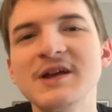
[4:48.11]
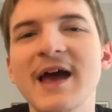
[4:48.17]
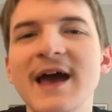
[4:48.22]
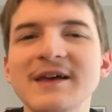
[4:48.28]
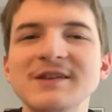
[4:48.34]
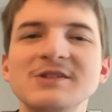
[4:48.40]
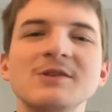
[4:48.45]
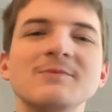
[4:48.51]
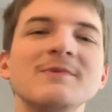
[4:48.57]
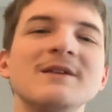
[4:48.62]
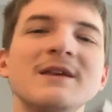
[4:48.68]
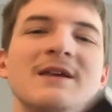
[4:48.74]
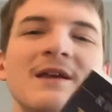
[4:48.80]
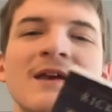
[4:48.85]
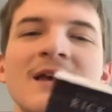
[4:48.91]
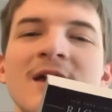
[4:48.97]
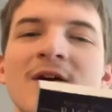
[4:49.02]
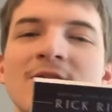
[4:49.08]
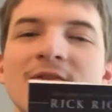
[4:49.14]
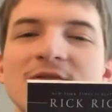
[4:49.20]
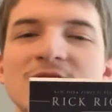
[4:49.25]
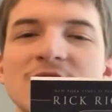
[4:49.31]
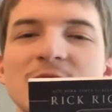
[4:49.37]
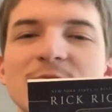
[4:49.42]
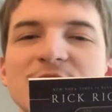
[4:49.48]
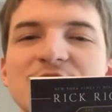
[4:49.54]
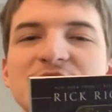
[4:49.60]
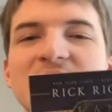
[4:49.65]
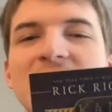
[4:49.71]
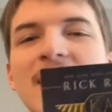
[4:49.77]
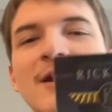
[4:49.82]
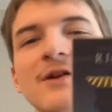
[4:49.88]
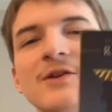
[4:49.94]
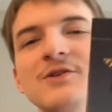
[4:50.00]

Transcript: has to be the Serpent Shadow.